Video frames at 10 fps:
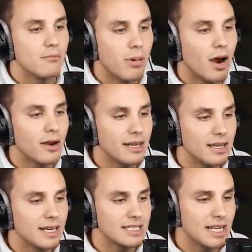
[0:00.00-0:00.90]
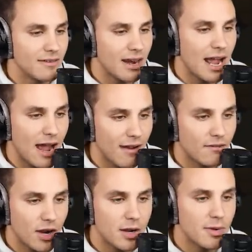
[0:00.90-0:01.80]
Barney doesn't even have
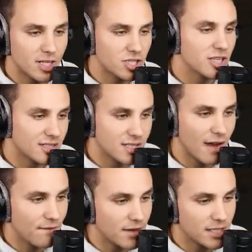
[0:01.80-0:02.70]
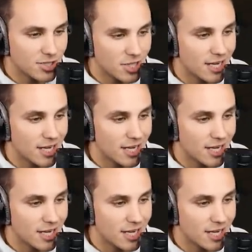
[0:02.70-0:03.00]
very much good stuff in his